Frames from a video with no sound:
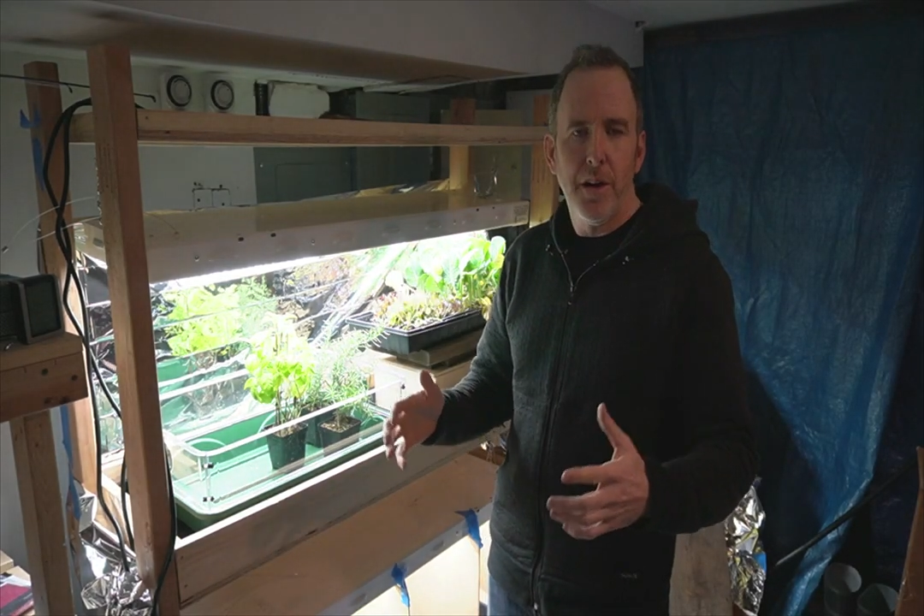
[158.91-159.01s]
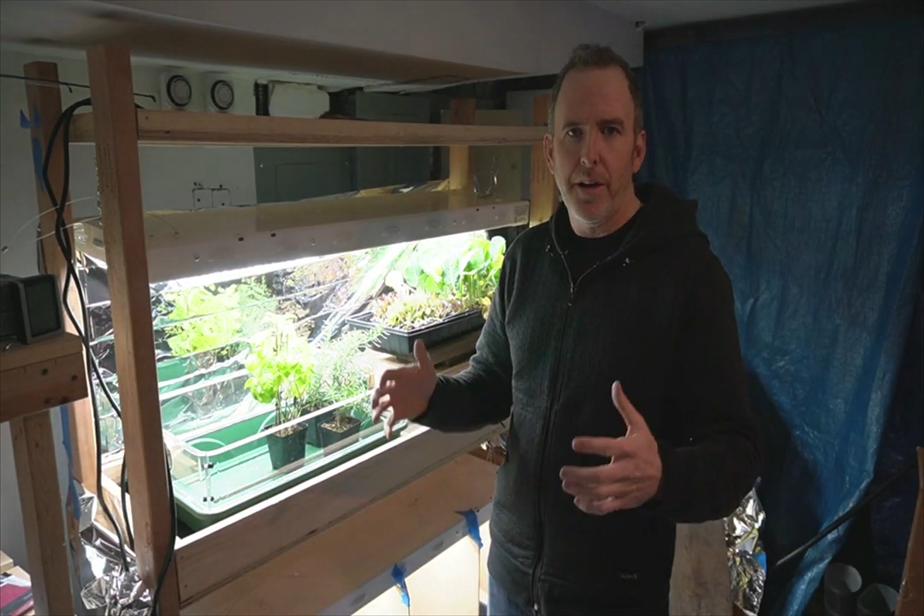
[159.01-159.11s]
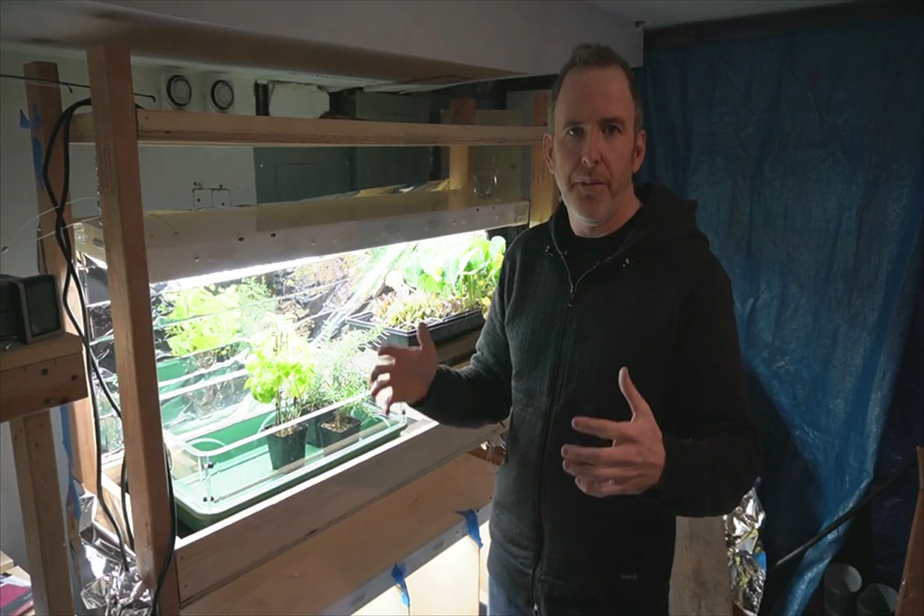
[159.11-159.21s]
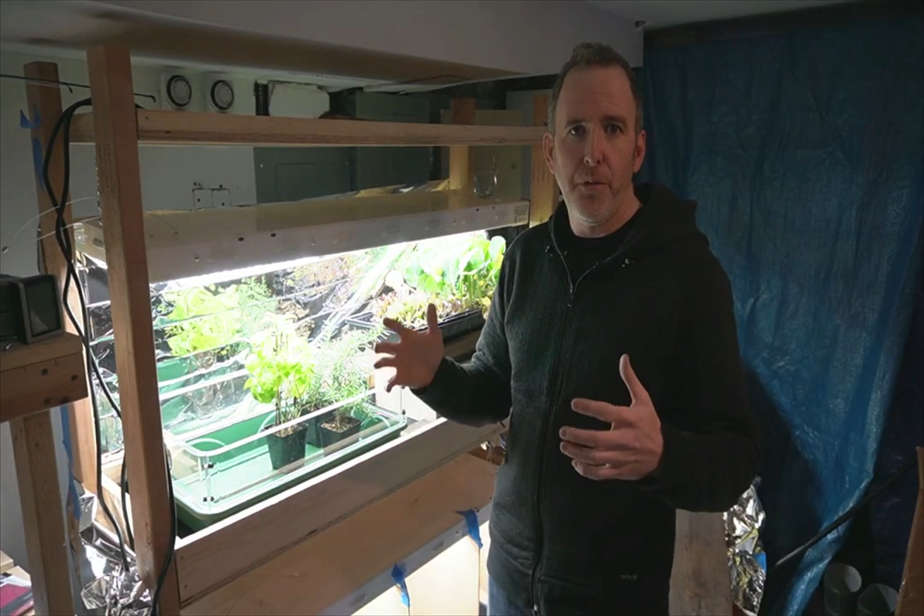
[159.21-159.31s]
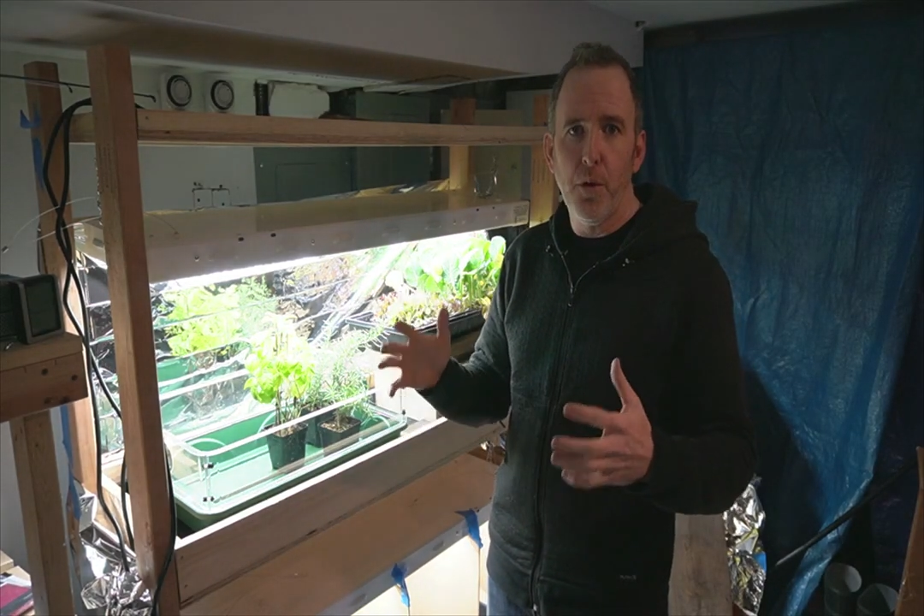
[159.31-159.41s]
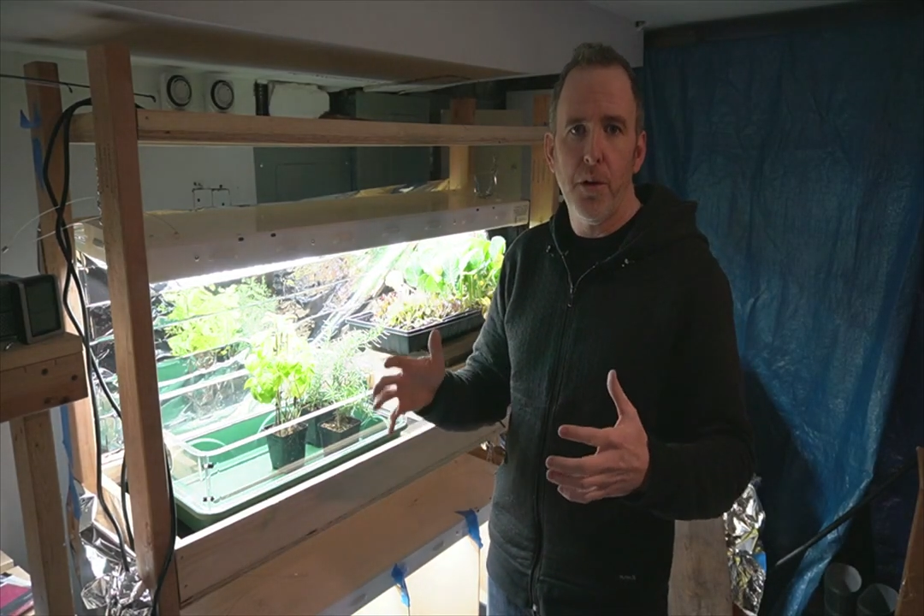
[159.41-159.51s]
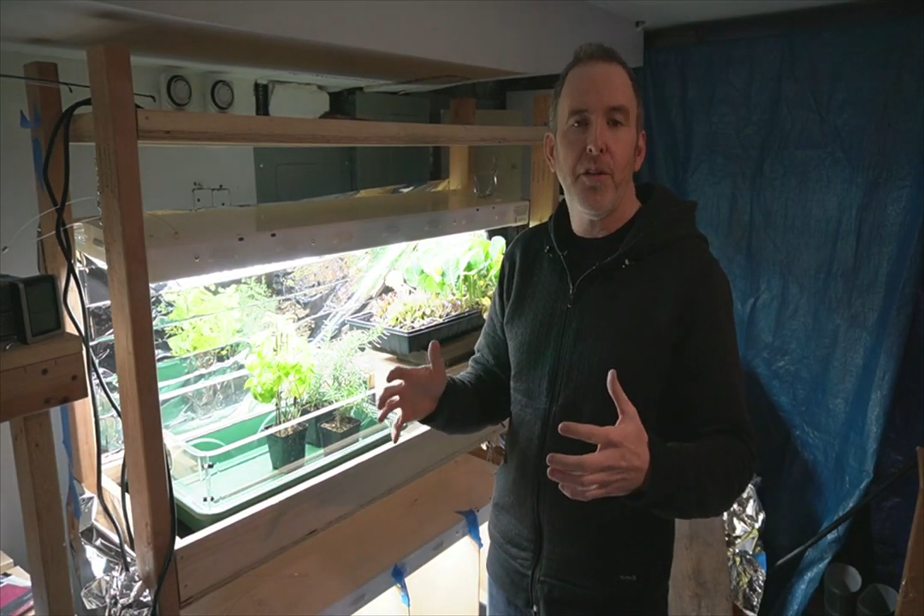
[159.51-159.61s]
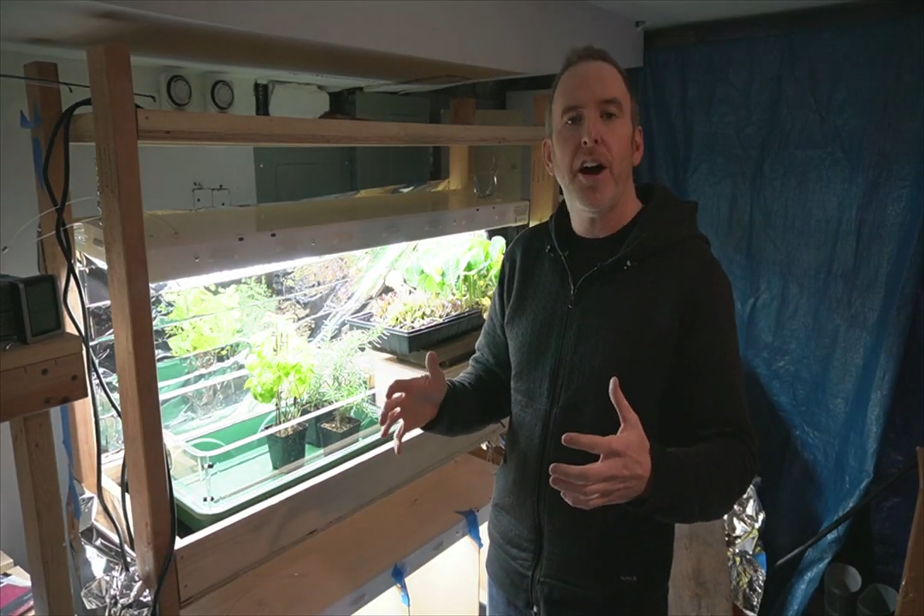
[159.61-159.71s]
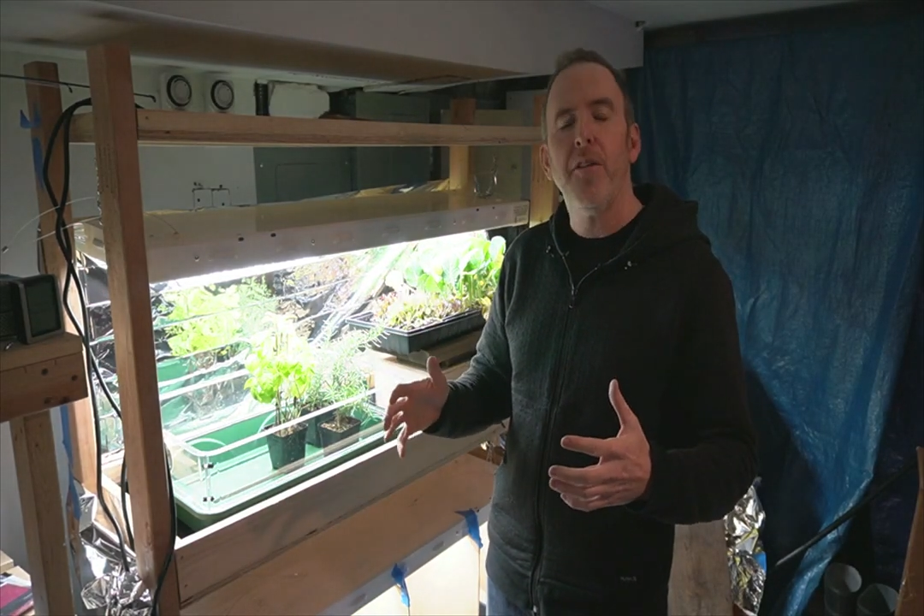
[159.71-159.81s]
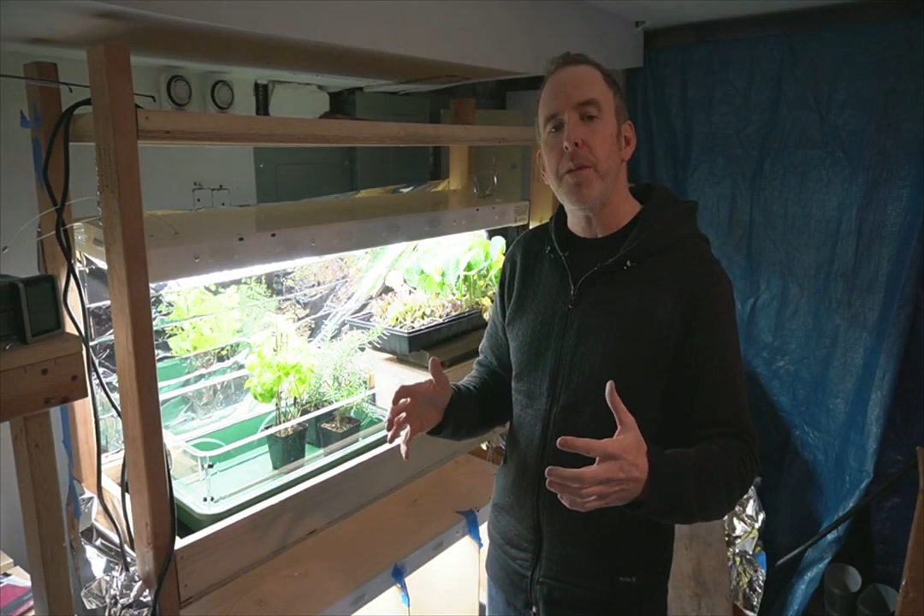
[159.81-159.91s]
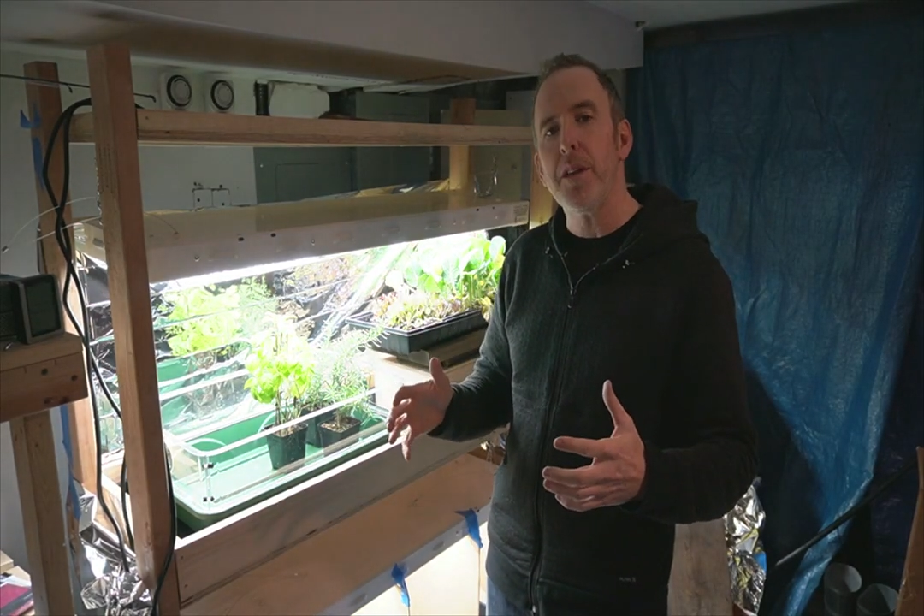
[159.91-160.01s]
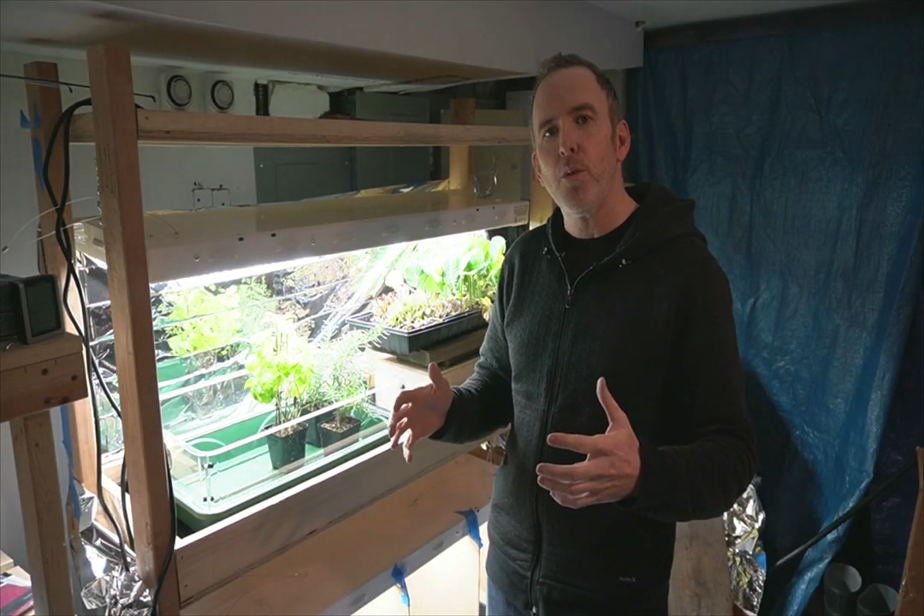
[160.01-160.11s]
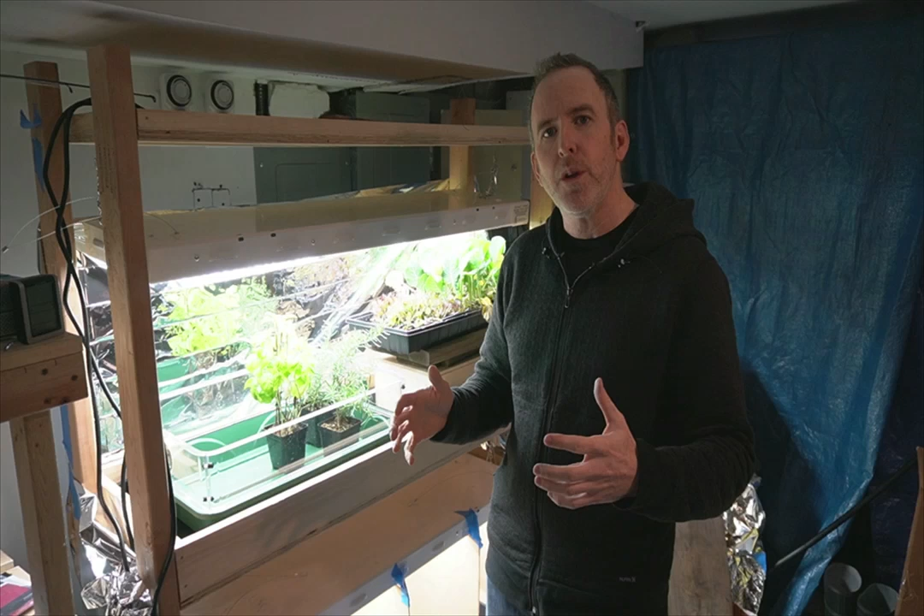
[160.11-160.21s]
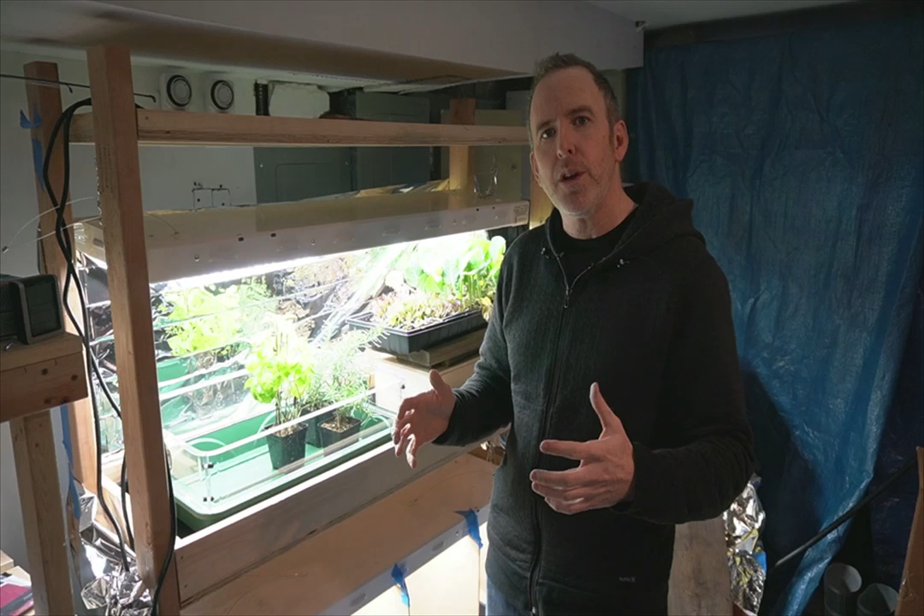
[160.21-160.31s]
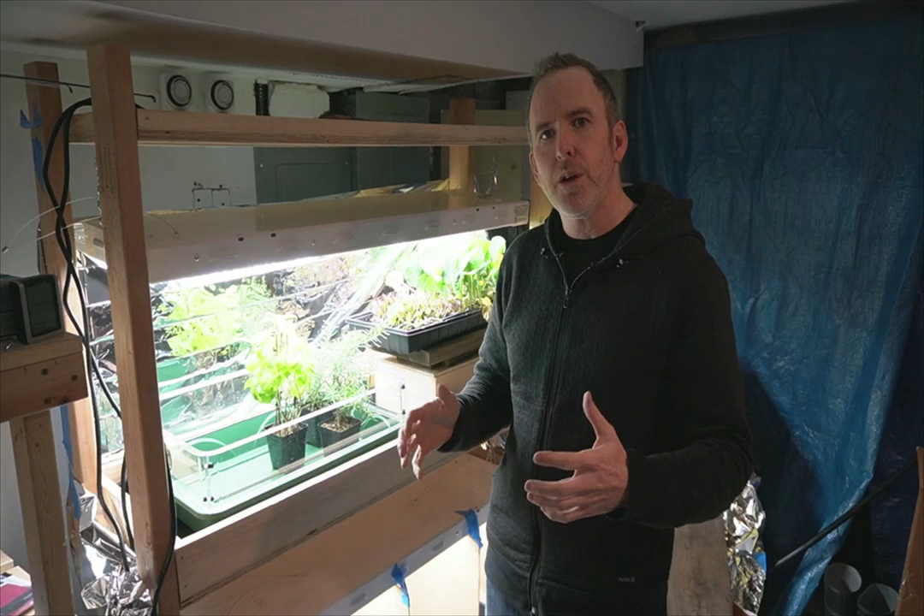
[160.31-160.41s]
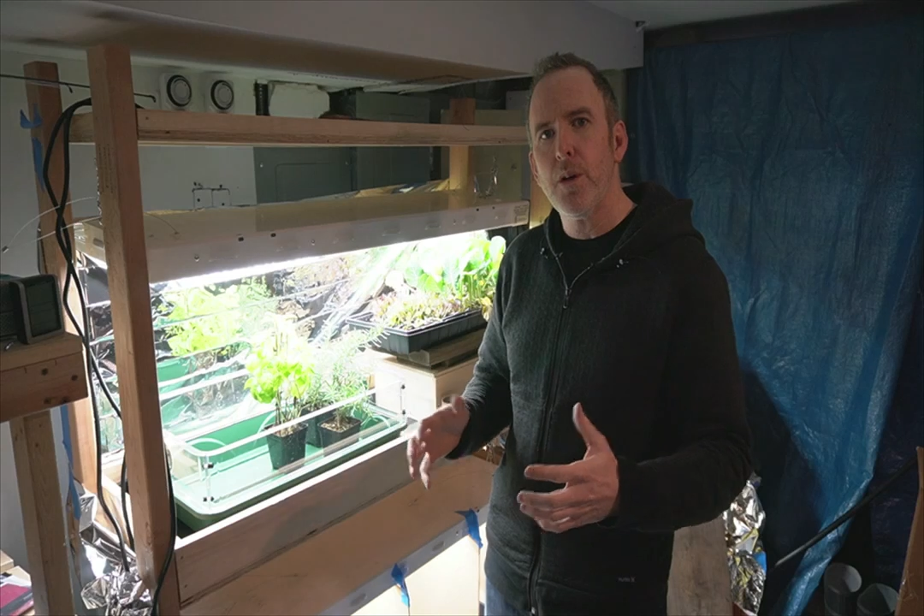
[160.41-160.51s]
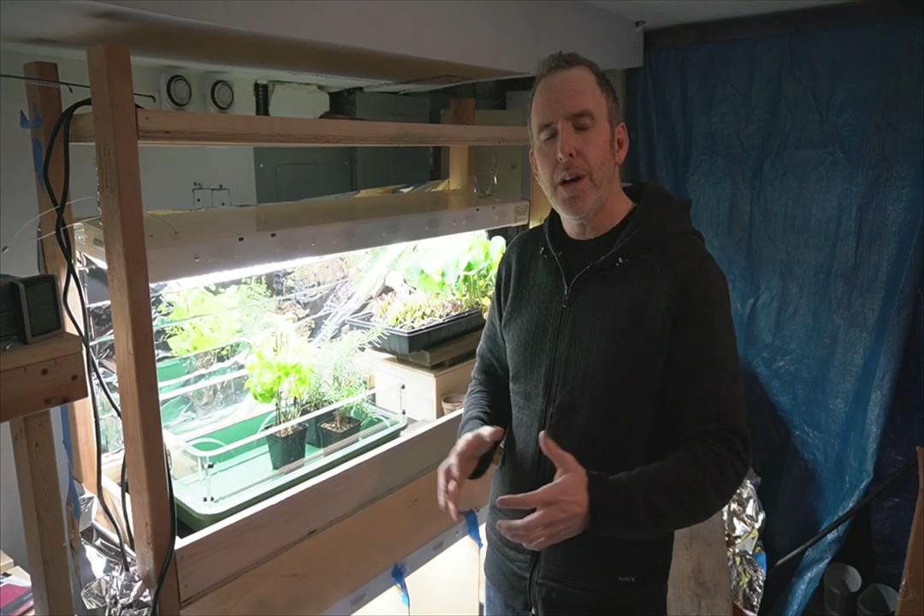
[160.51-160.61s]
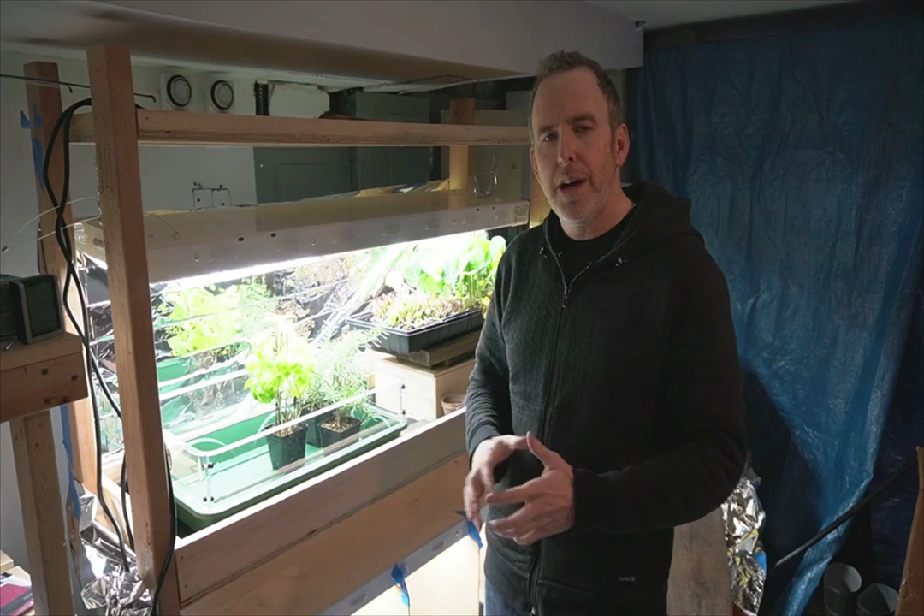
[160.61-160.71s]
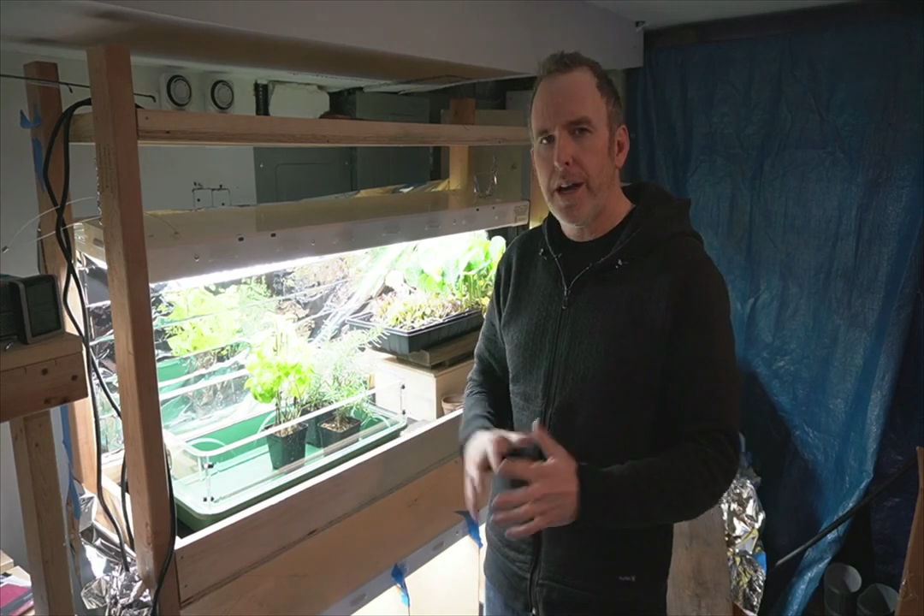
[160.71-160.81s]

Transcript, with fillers: a four or five month window.